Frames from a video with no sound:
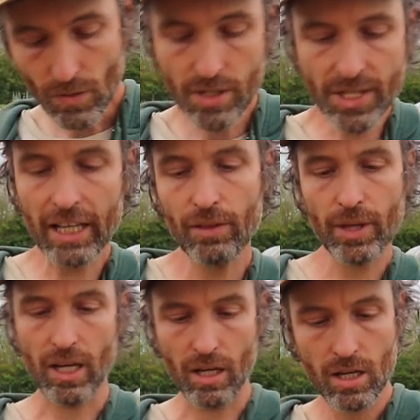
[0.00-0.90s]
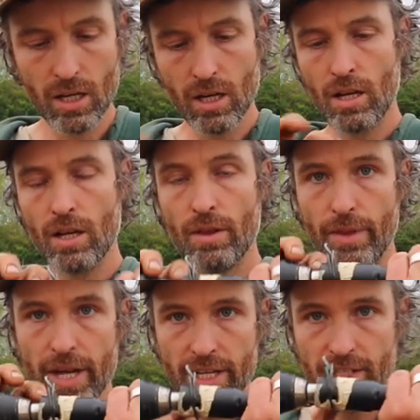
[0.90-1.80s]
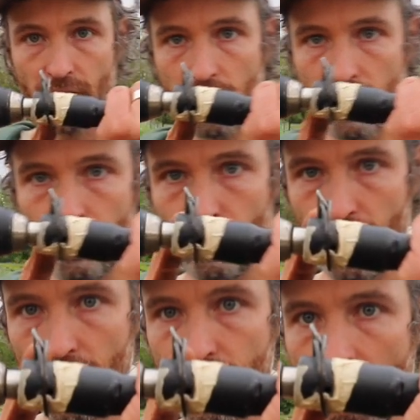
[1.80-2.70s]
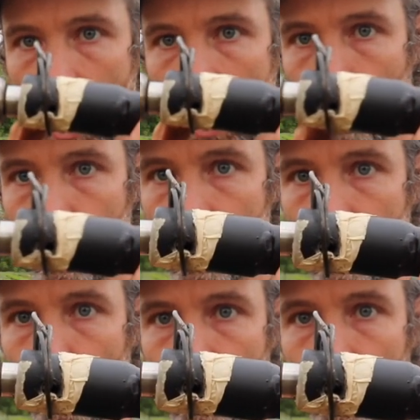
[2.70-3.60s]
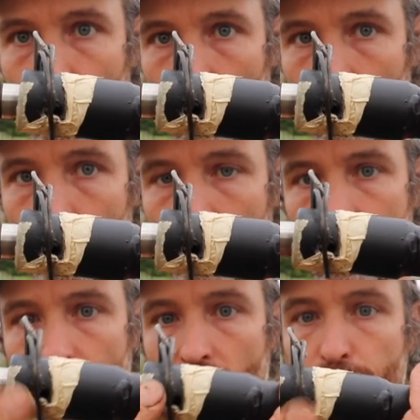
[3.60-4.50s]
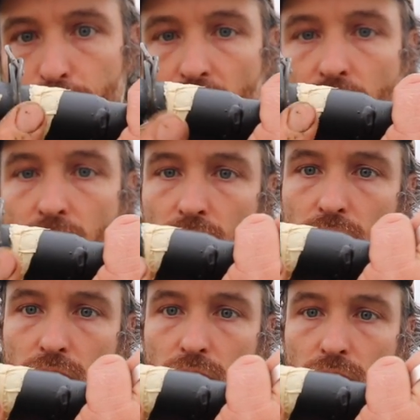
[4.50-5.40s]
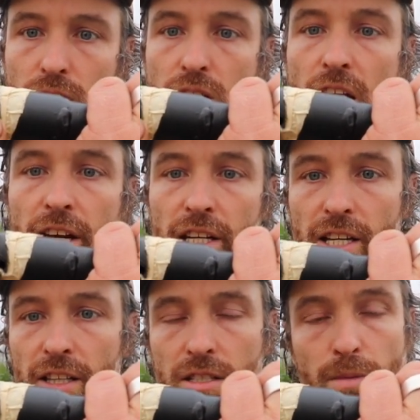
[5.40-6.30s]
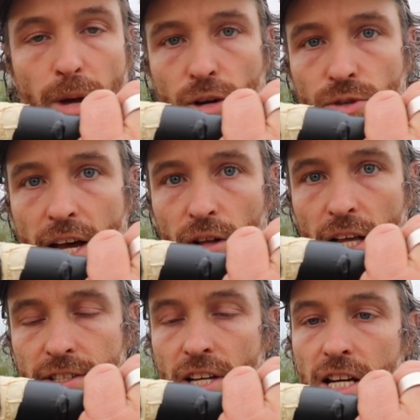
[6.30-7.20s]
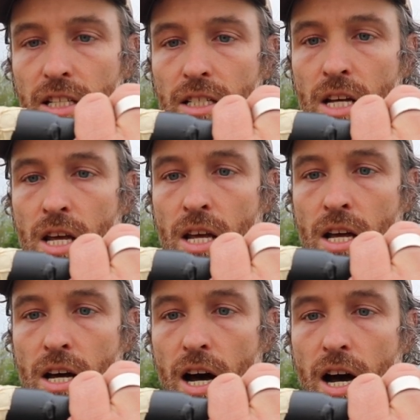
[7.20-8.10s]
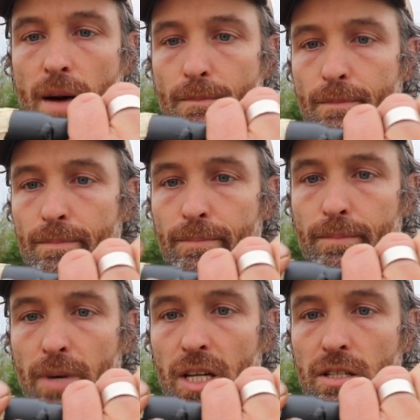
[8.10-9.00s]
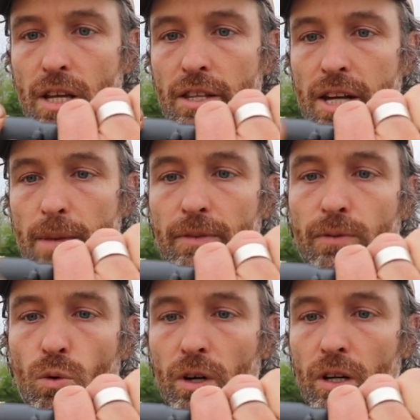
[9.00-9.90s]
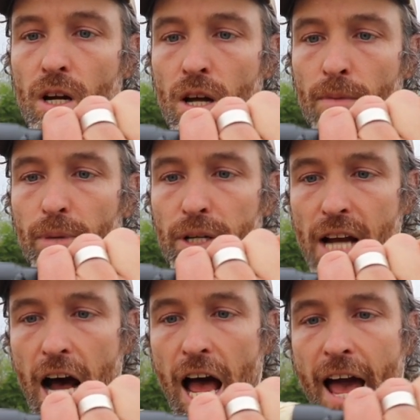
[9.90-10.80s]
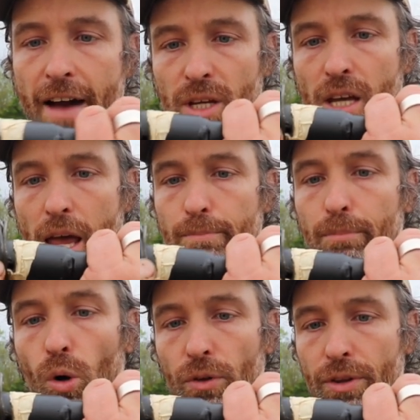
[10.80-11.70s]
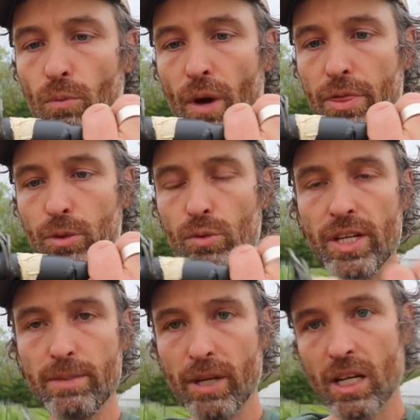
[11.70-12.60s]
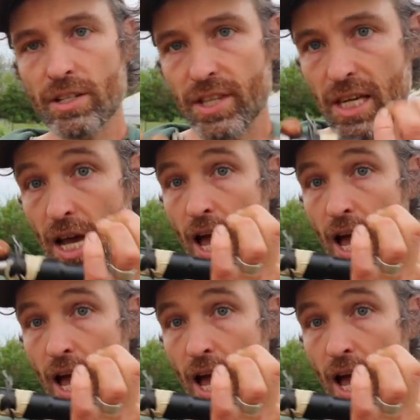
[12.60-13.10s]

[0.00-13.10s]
second thing, this is not how this is supposed to look. This is me needing to get the tomatoes out last night um, and, and the day before, but not having a bolt that went through this because the...